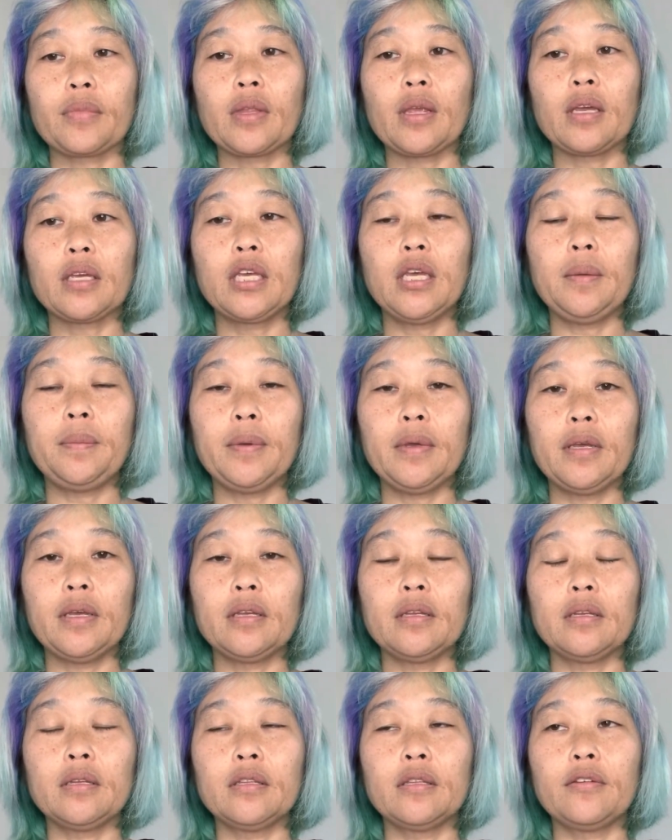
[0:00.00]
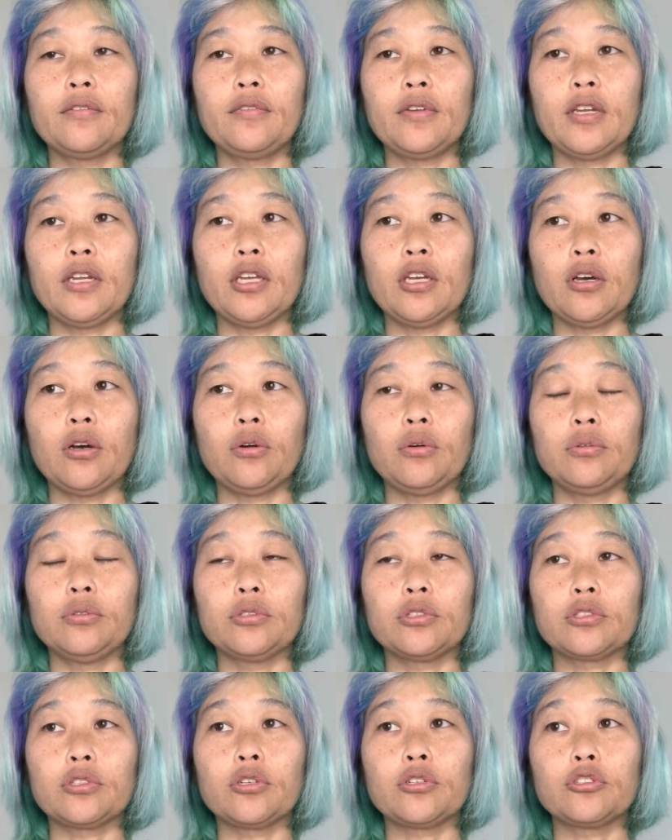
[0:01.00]
keeping the
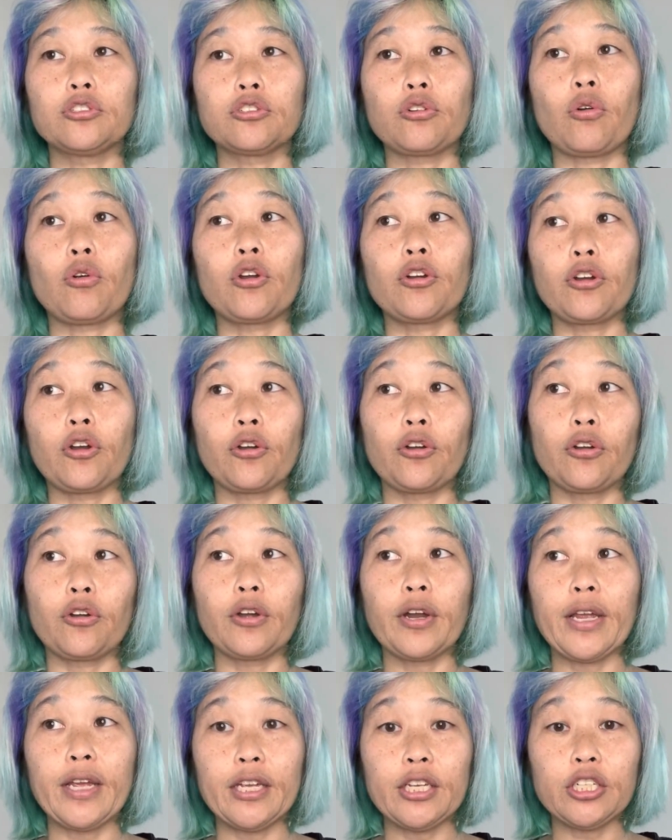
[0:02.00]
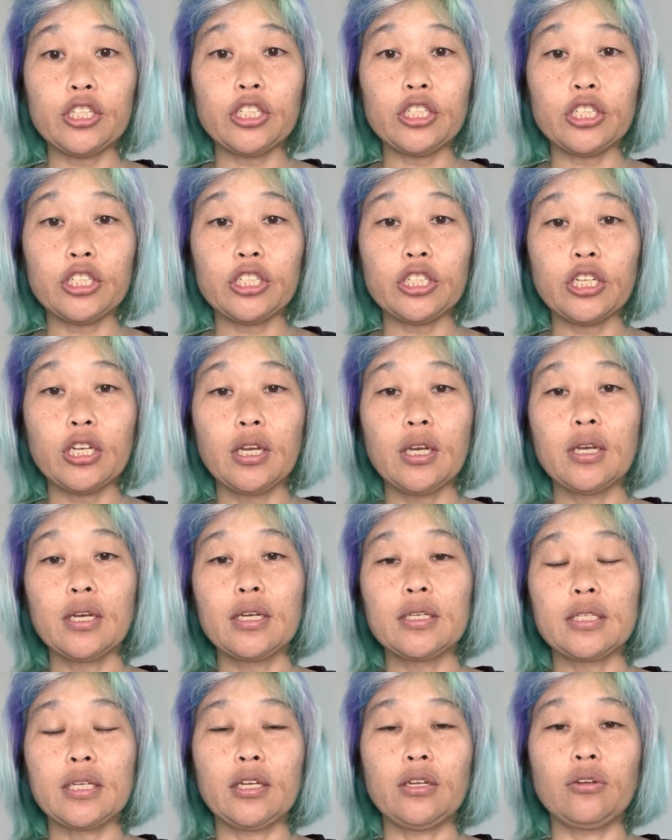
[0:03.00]
videos shorter-ish
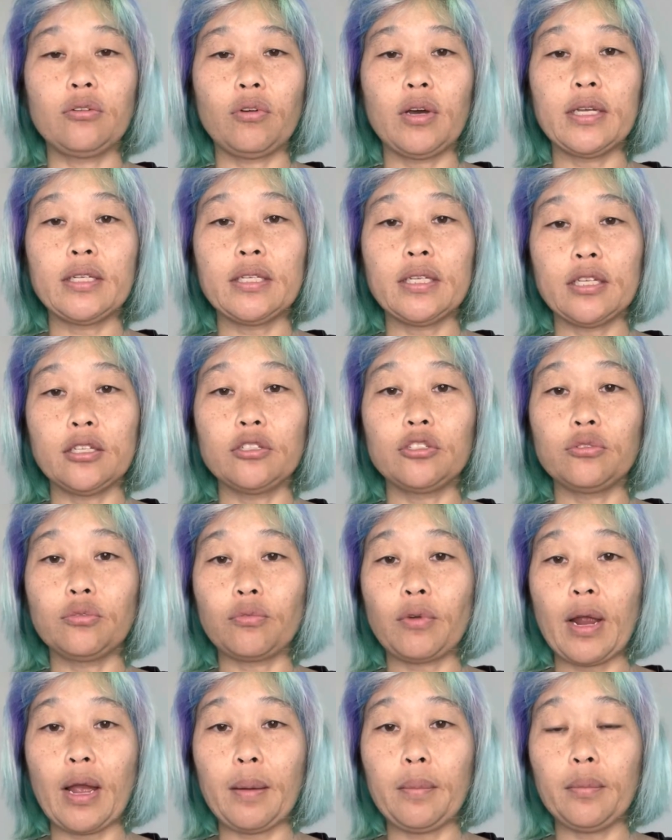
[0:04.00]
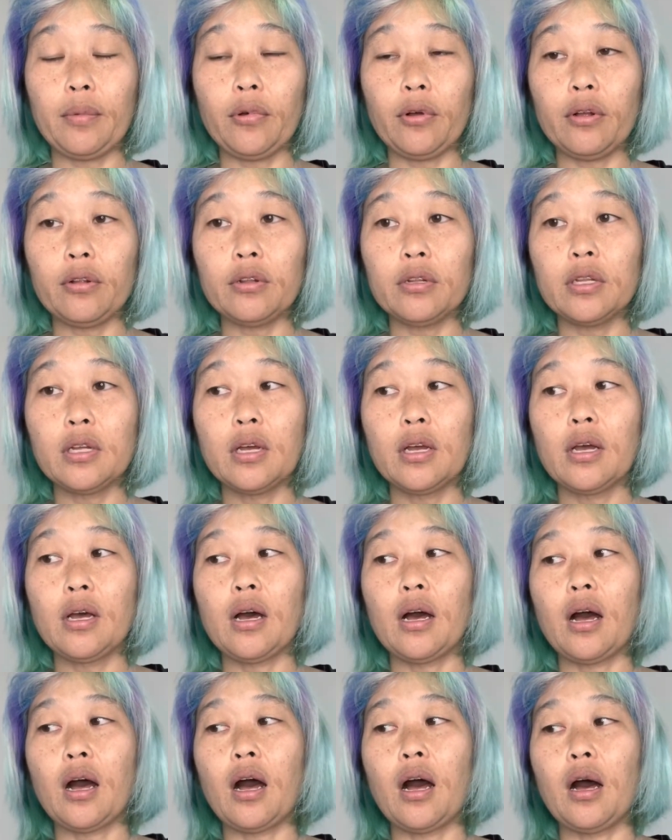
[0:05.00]
because I know I tend to ramble,
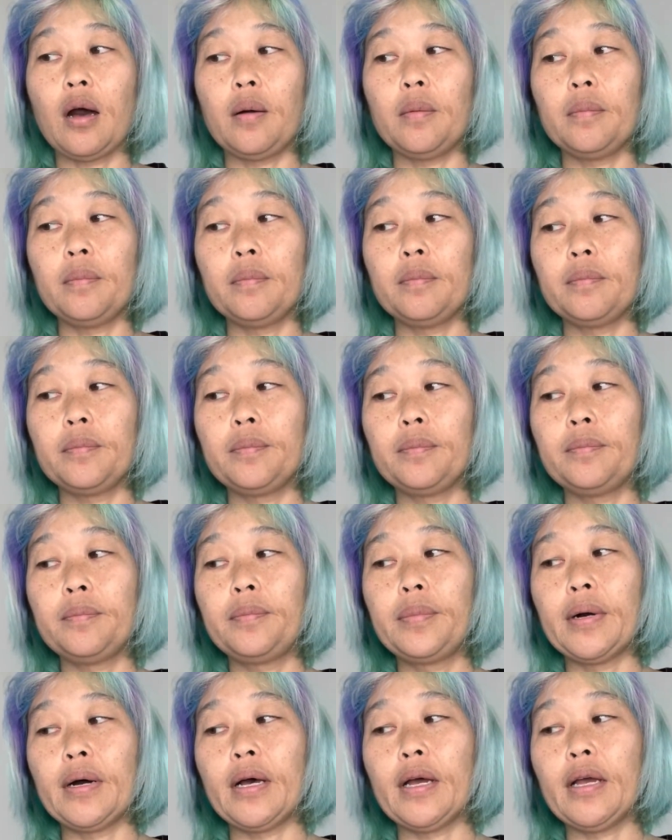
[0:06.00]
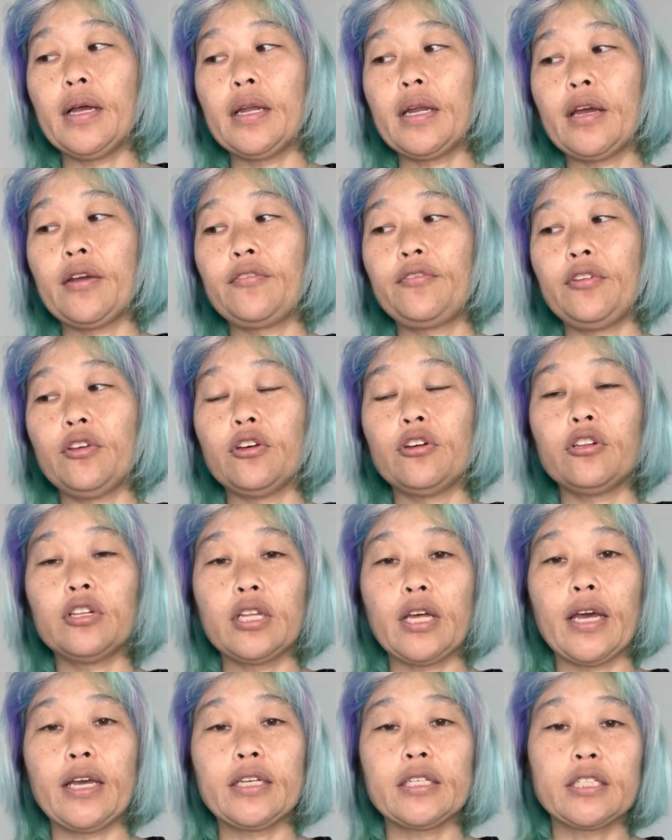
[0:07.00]
but I feel
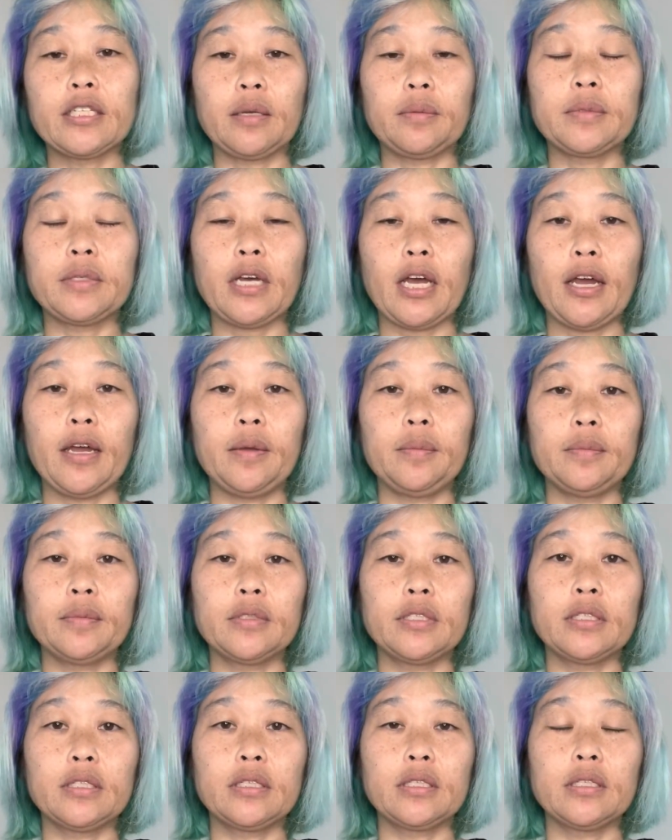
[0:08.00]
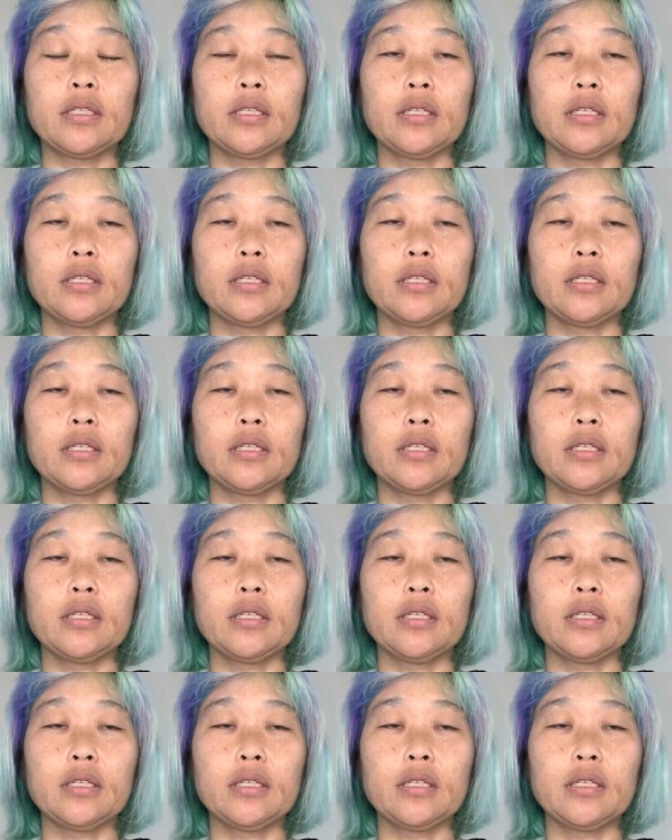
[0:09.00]
like sometimes